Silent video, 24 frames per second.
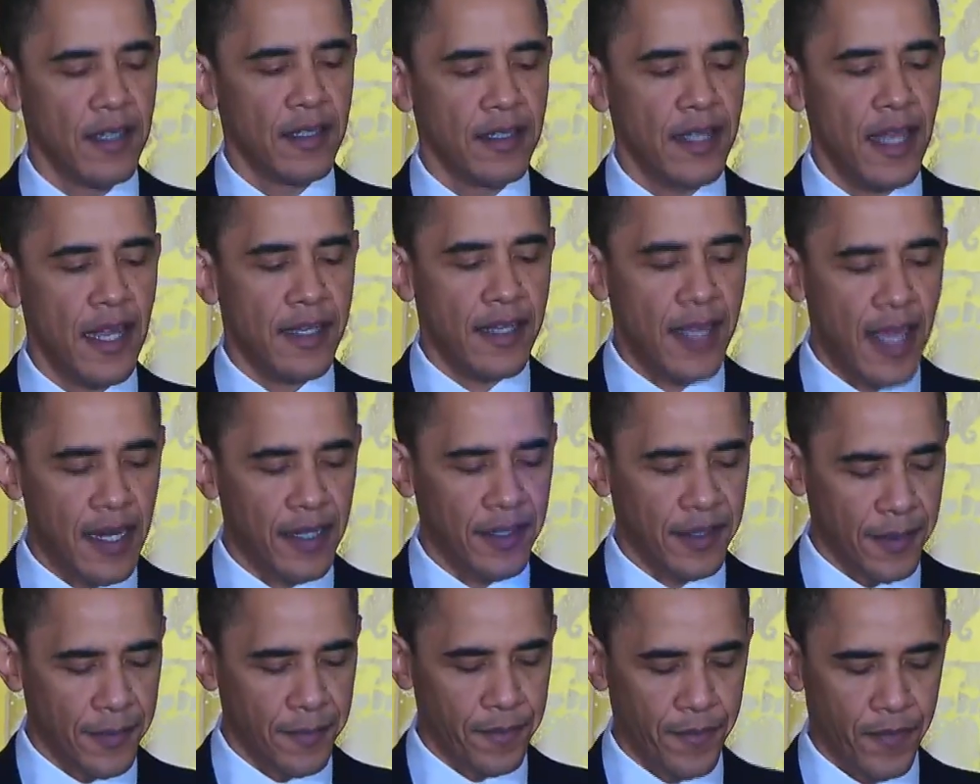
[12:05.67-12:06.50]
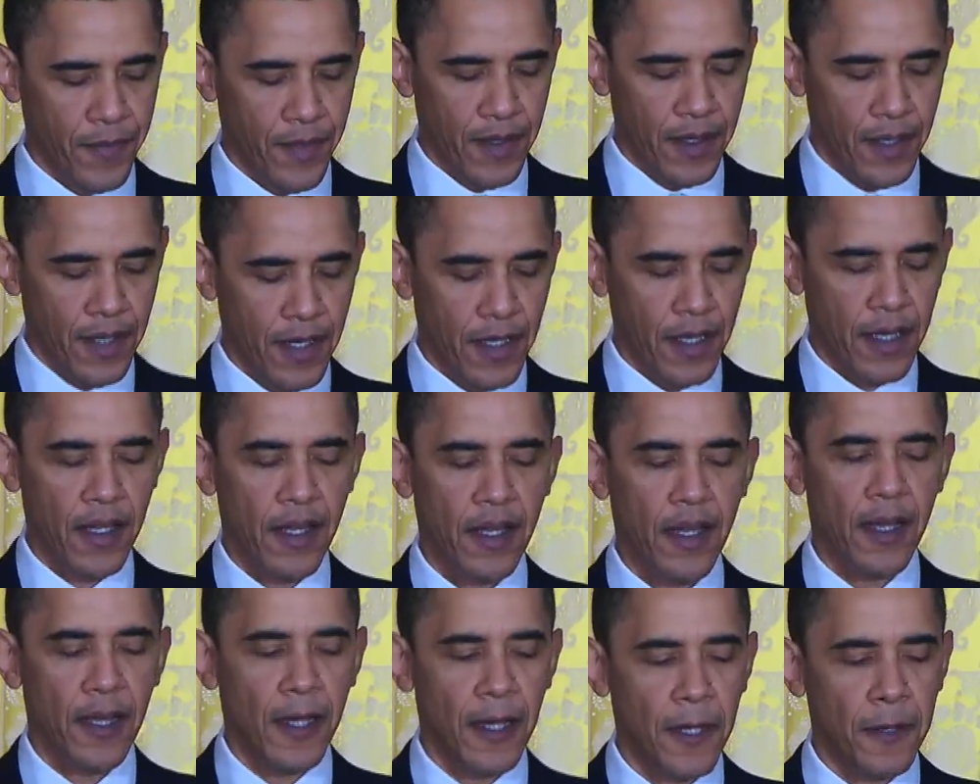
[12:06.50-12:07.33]
Ted Kennedy.
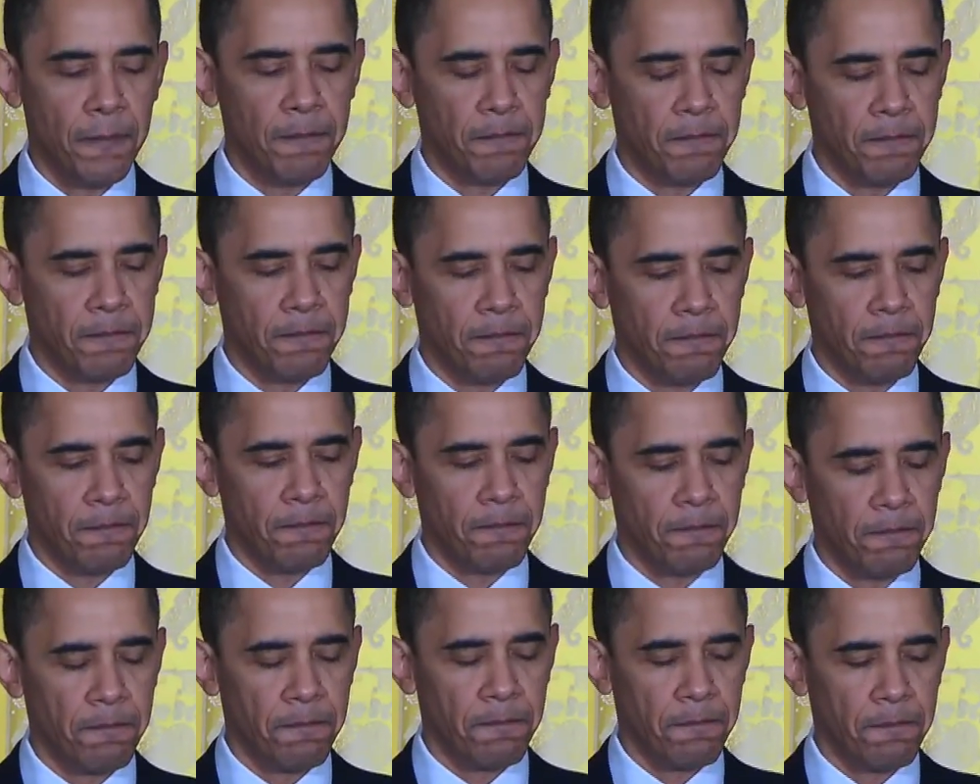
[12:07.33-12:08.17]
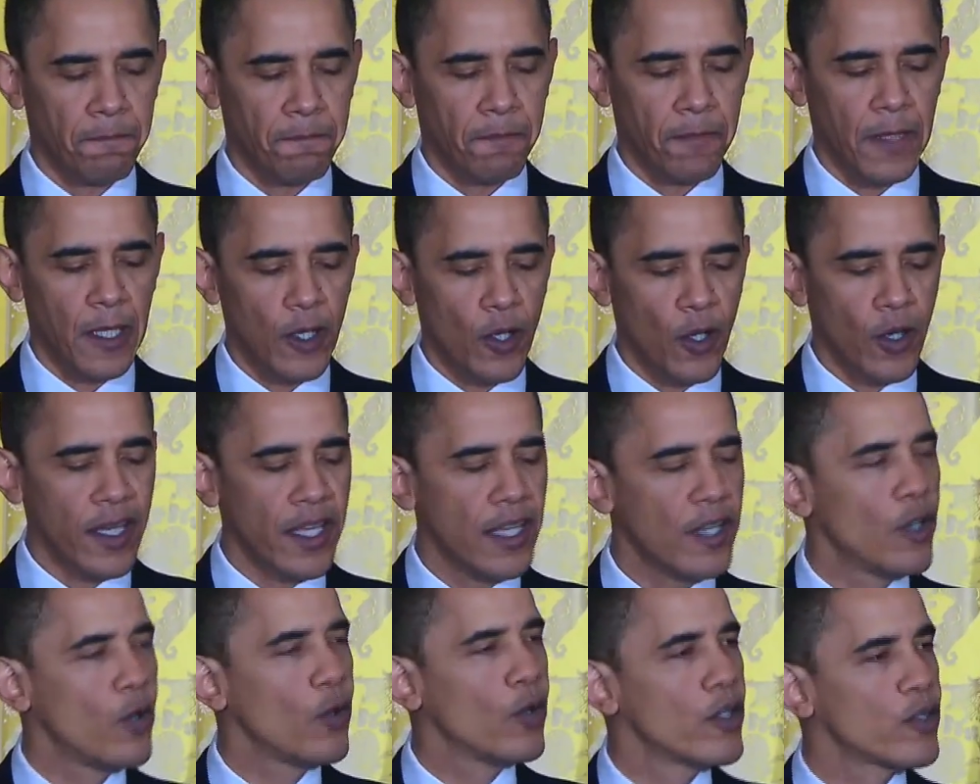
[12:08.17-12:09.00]
Um, you know,
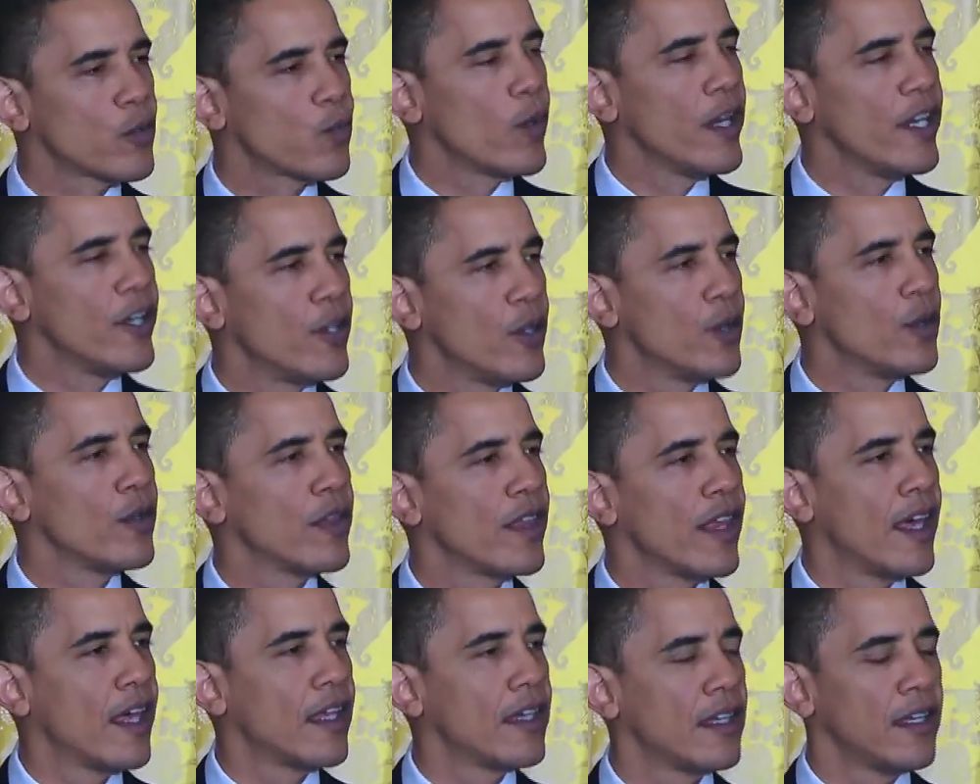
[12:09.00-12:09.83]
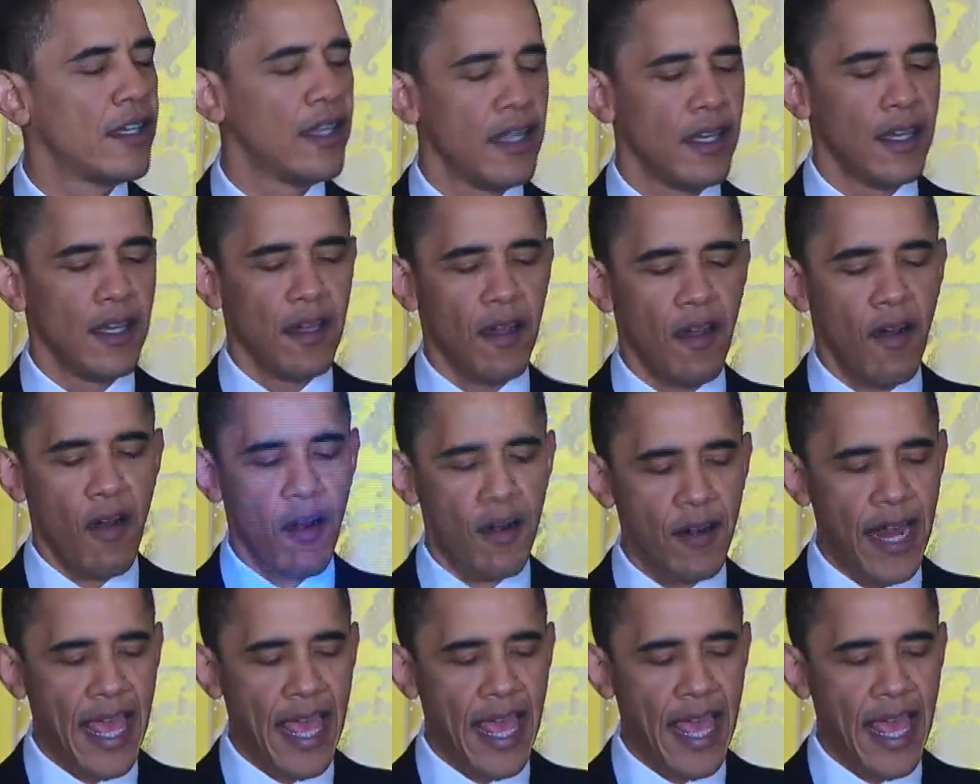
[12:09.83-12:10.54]
he knew as we do that our